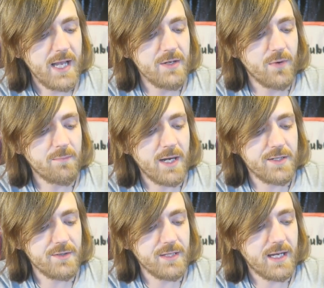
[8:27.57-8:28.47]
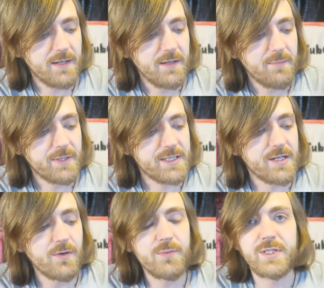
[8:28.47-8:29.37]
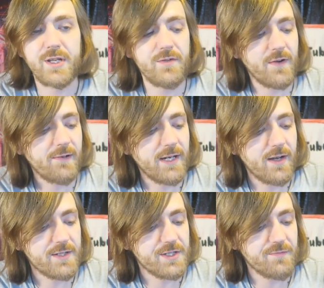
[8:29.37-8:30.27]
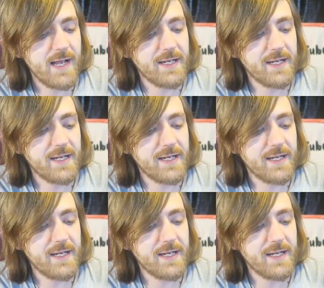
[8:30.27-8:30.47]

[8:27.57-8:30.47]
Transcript: Anyone might do that, but his tongue was so very large and